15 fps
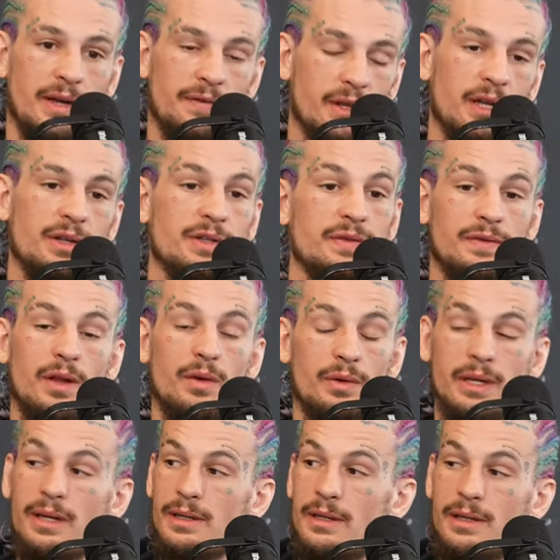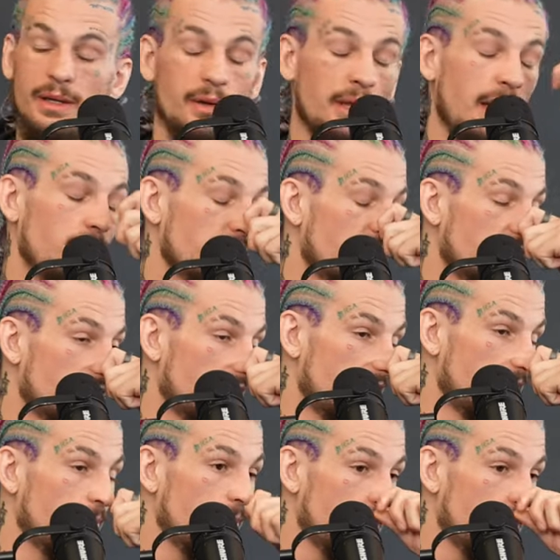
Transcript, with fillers: I felt like I was yeah. floating. It, oh, that was a trip.